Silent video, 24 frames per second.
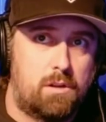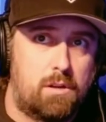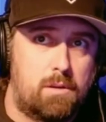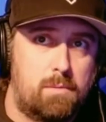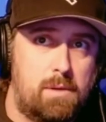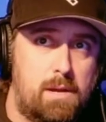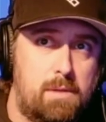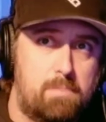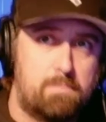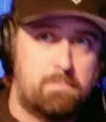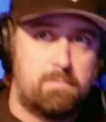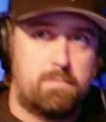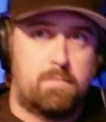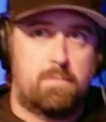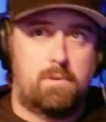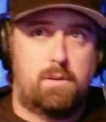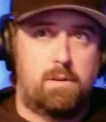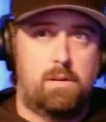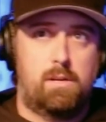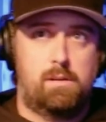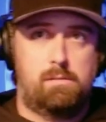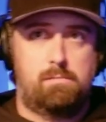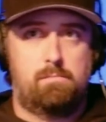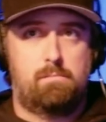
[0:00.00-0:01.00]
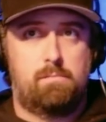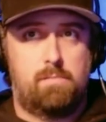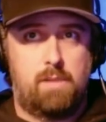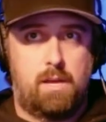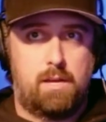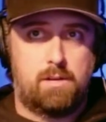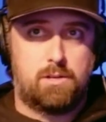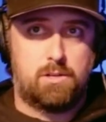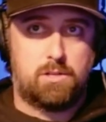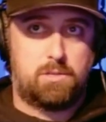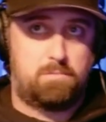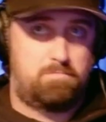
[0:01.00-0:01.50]
man. And
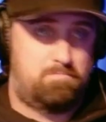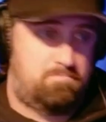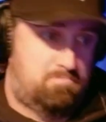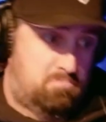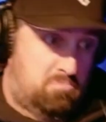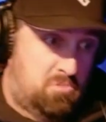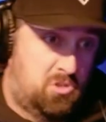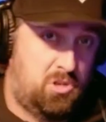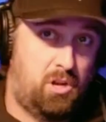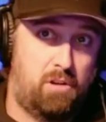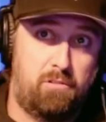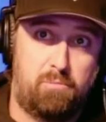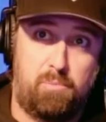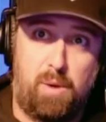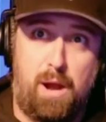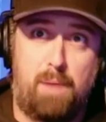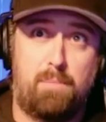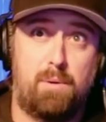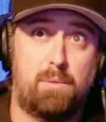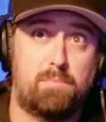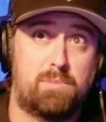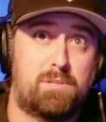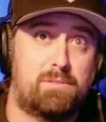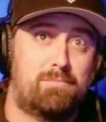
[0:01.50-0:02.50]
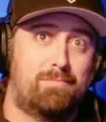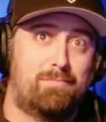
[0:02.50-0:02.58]
they just solve problems.